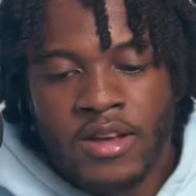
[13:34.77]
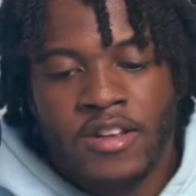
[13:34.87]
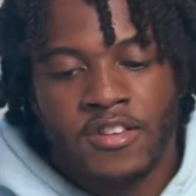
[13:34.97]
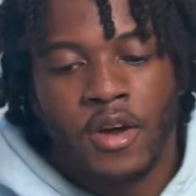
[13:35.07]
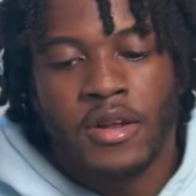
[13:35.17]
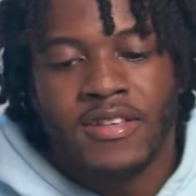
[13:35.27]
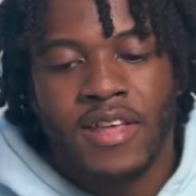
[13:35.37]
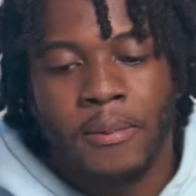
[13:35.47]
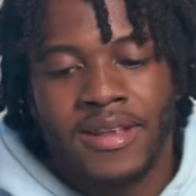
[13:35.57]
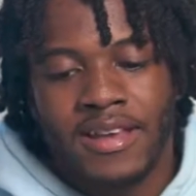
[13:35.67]
Jonas
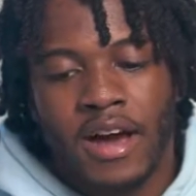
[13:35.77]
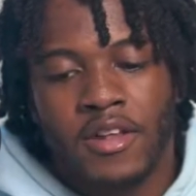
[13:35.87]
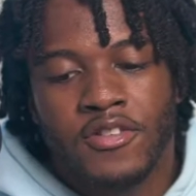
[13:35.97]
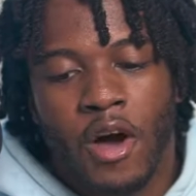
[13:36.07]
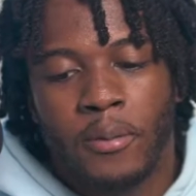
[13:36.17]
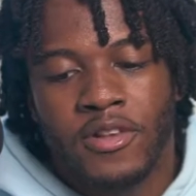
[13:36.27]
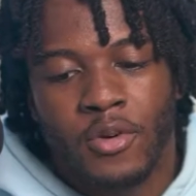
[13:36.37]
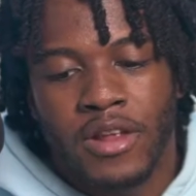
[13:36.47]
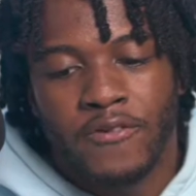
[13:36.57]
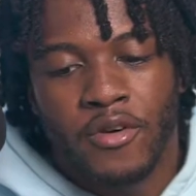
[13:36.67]
said, McDonald's open
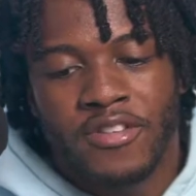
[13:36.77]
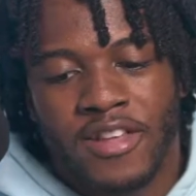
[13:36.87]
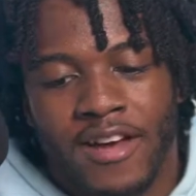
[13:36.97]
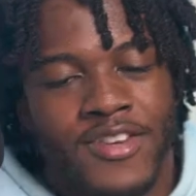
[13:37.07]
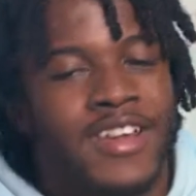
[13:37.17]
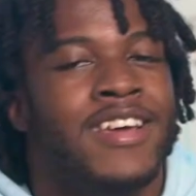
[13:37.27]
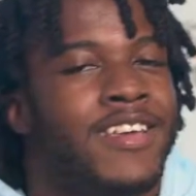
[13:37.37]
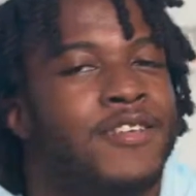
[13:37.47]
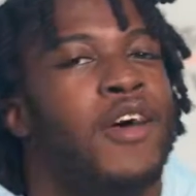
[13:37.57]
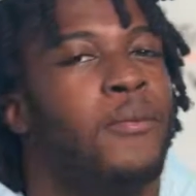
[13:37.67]
24/7.
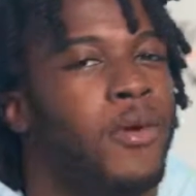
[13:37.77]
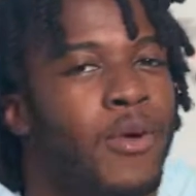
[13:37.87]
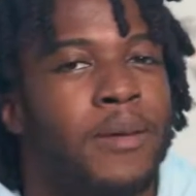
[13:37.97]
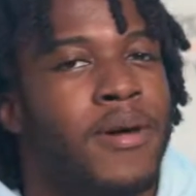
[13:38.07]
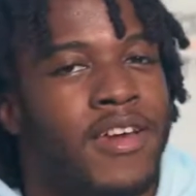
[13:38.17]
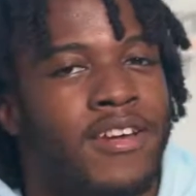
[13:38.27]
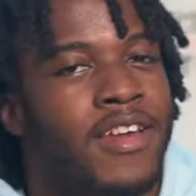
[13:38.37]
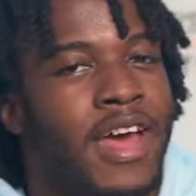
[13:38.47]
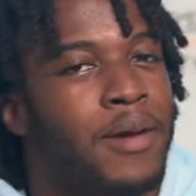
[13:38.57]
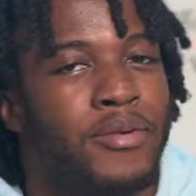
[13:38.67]
You know me way better than
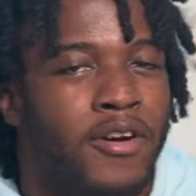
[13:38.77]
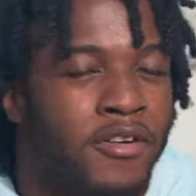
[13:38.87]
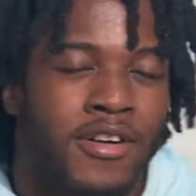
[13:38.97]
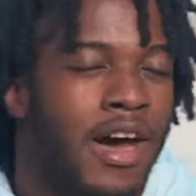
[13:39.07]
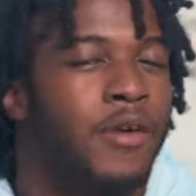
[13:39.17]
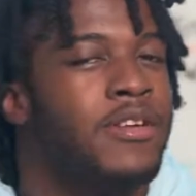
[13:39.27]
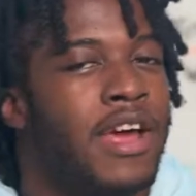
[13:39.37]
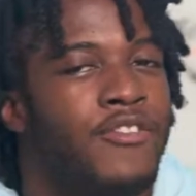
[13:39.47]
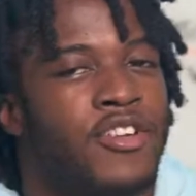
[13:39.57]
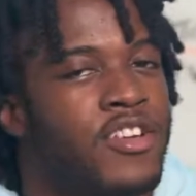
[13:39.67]
that, bro. I would
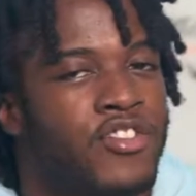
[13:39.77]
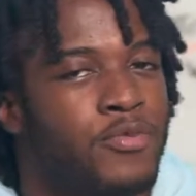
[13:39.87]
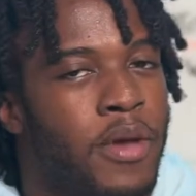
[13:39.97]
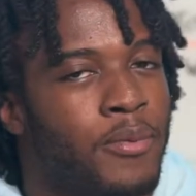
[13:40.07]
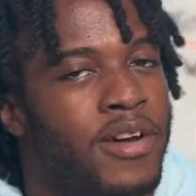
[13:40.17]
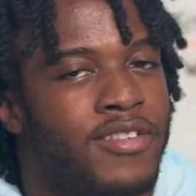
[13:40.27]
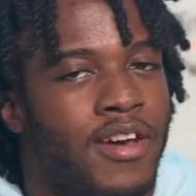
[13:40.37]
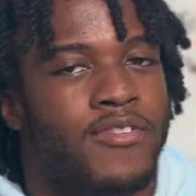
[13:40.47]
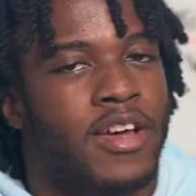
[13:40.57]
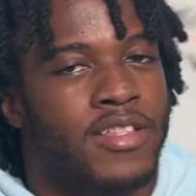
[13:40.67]
never disrespect
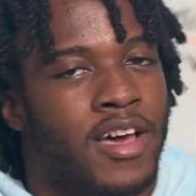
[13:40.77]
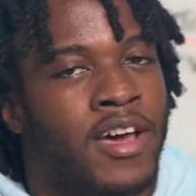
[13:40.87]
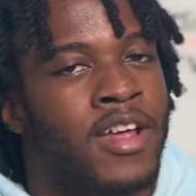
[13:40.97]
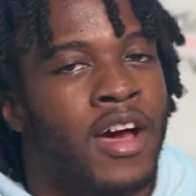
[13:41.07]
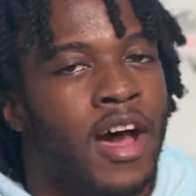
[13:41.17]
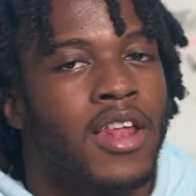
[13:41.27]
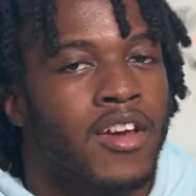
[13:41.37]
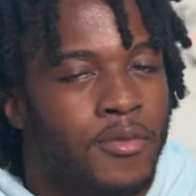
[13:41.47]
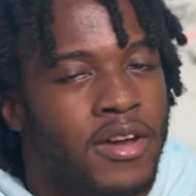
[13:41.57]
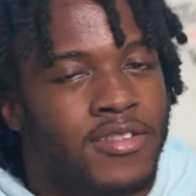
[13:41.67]
myself like that. I love
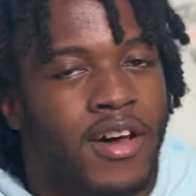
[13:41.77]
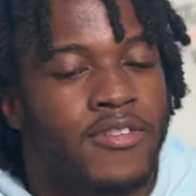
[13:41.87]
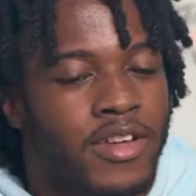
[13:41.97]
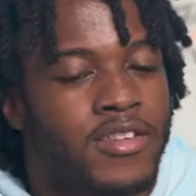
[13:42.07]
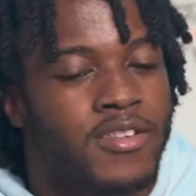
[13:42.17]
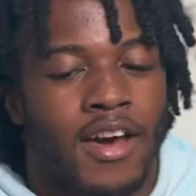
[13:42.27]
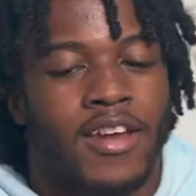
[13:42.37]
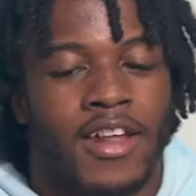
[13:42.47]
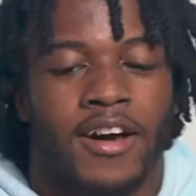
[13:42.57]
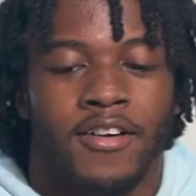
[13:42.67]
myself inside
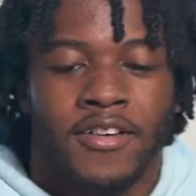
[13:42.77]
and out.